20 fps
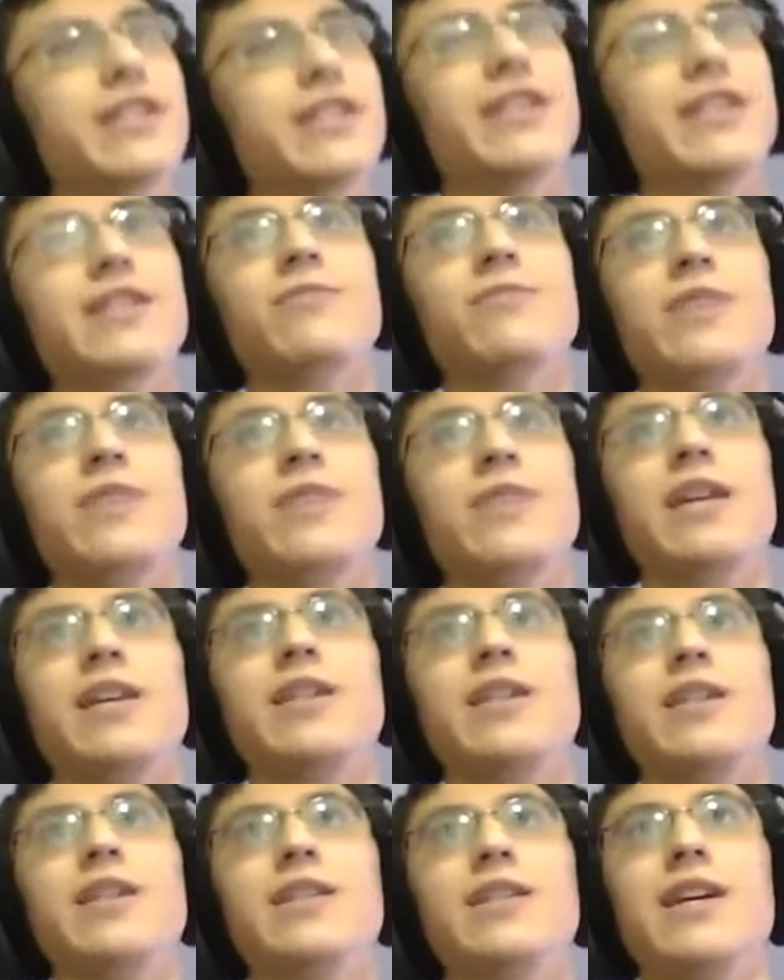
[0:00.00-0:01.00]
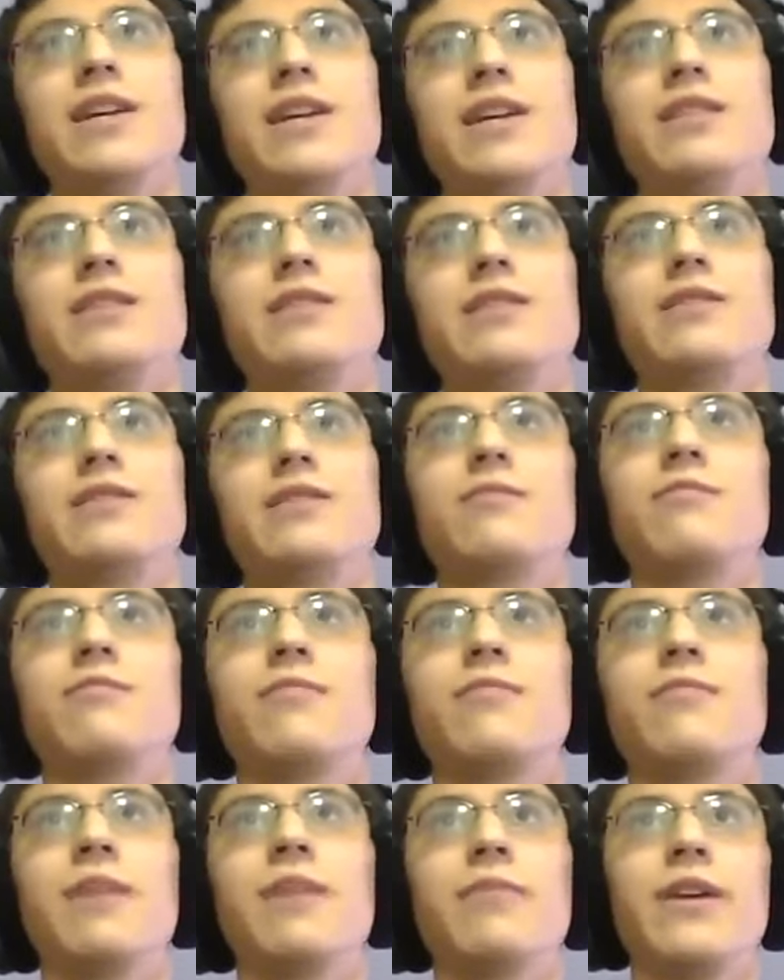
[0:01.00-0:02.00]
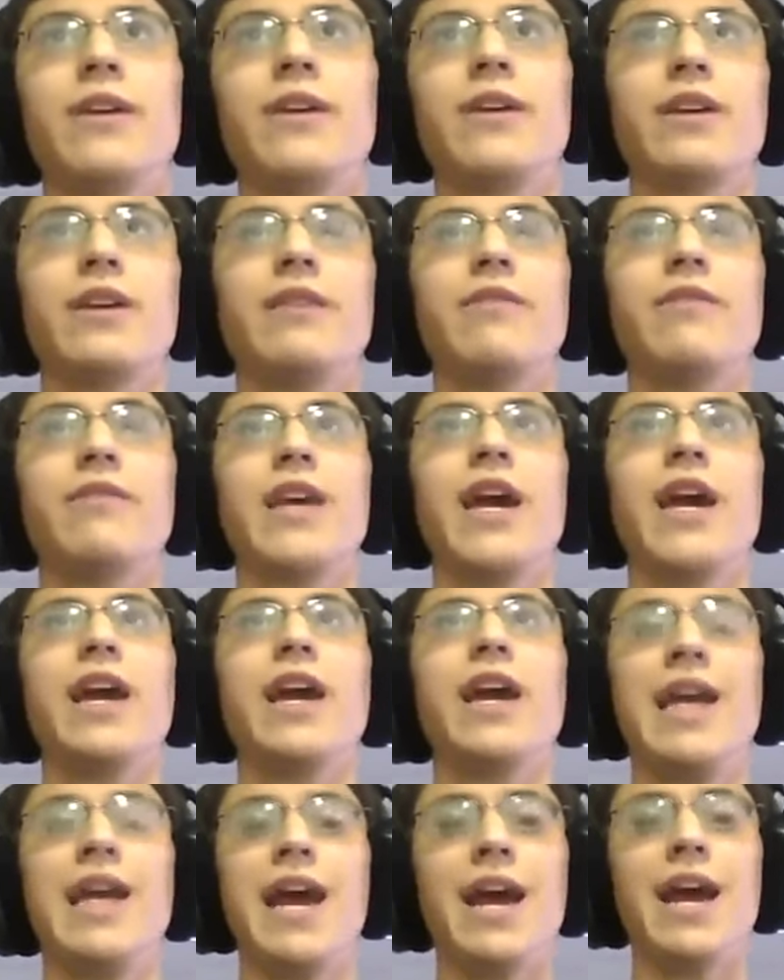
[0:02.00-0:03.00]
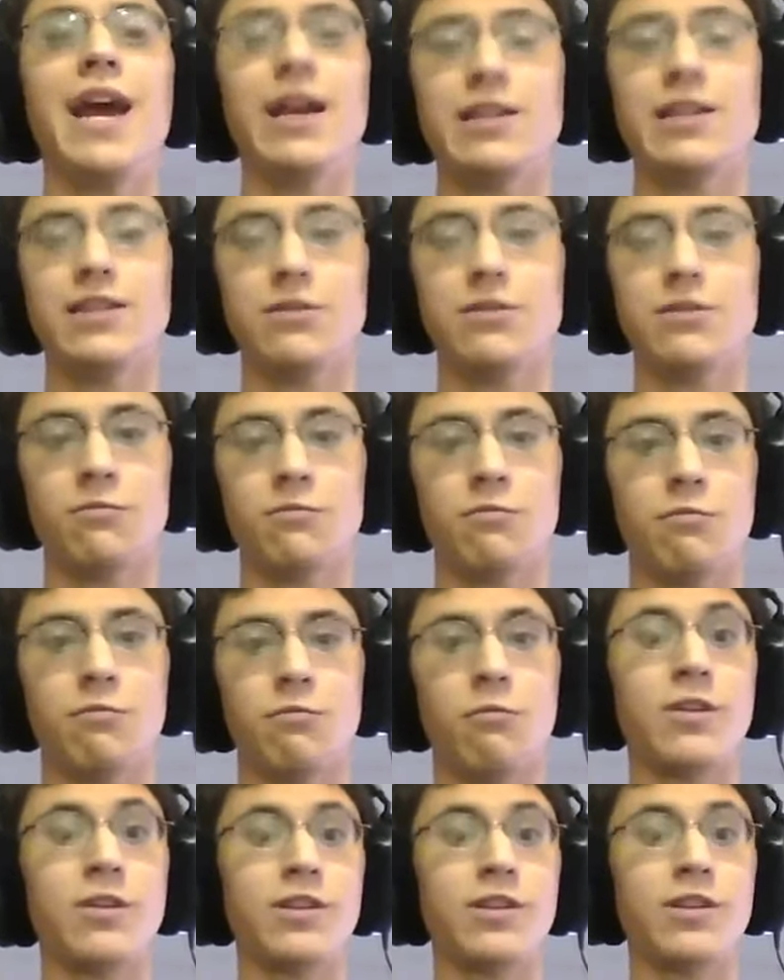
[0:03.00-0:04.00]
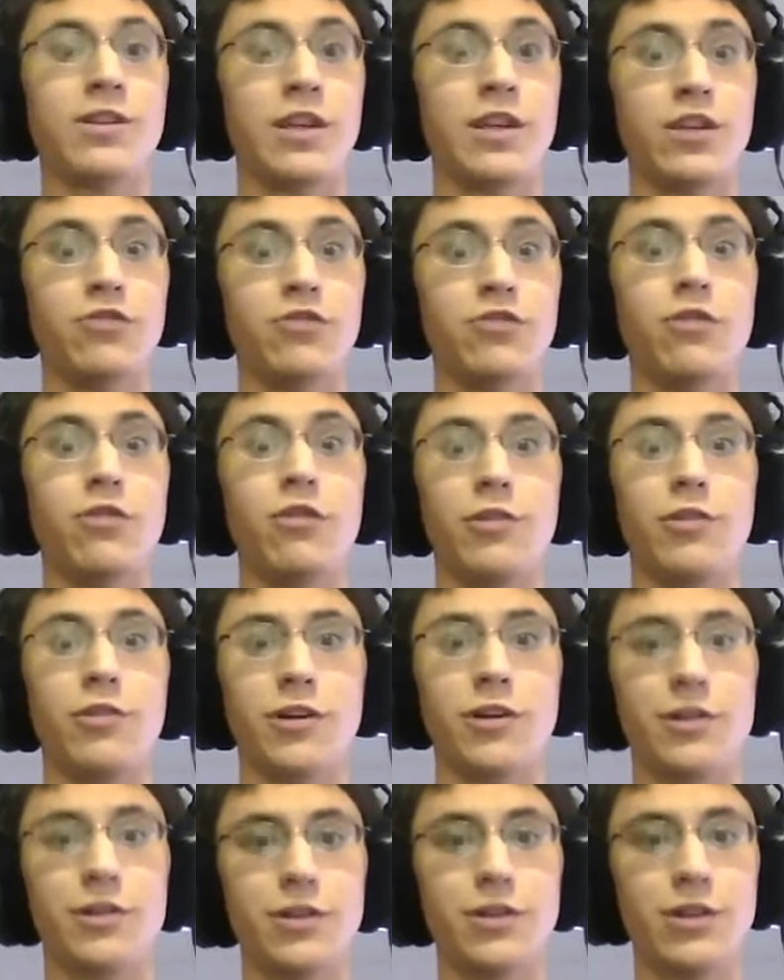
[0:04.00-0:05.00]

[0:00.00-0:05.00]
systems, at least, and maybe even the NES, was the controller.